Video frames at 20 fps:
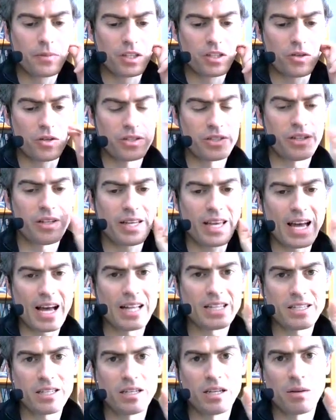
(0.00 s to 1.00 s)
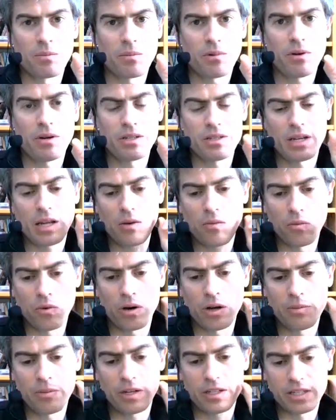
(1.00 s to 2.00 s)
So it's still a constant number. It's not
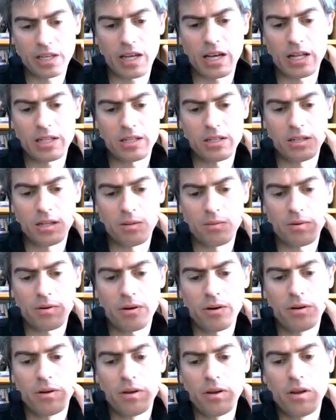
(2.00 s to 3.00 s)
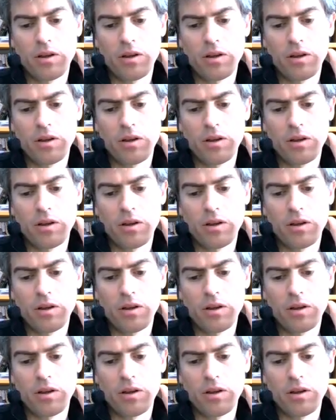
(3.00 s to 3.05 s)
1, but it's a constant number.